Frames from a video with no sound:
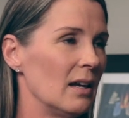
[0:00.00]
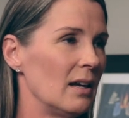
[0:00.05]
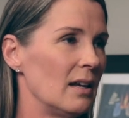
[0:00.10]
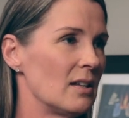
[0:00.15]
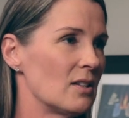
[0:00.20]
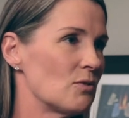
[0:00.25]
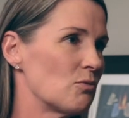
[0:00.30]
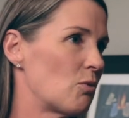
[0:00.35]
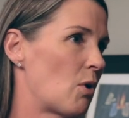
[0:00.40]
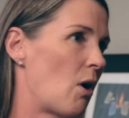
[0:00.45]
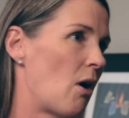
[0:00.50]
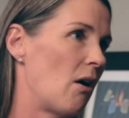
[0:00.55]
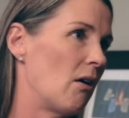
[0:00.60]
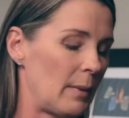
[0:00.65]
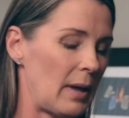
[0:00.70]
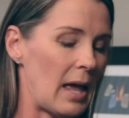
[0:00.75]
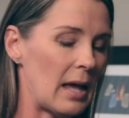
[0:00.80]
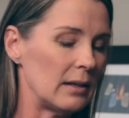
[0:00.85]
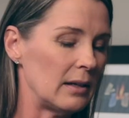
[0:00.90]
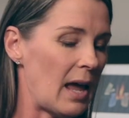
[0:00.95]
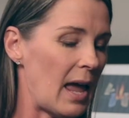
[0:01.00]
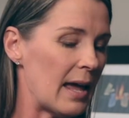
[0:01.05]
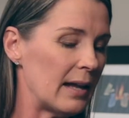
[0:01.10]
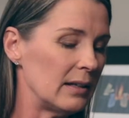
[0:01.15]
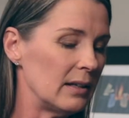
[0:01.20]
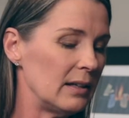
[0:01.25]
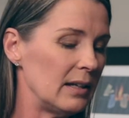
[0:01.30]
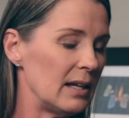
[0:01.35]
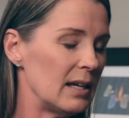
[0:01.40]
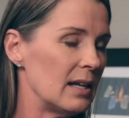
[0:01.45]
is wrong,
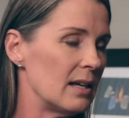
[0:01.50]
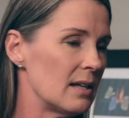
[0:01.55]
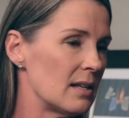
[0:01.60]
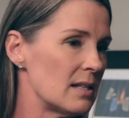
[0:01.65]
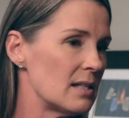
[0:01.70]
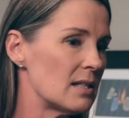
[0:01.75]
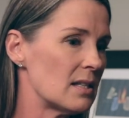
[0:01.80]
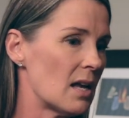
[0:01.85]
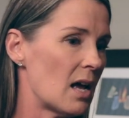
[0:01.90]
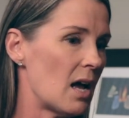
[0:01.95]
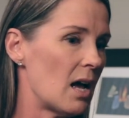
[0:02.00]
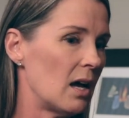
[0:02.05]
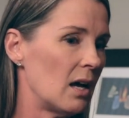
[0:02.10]
and it is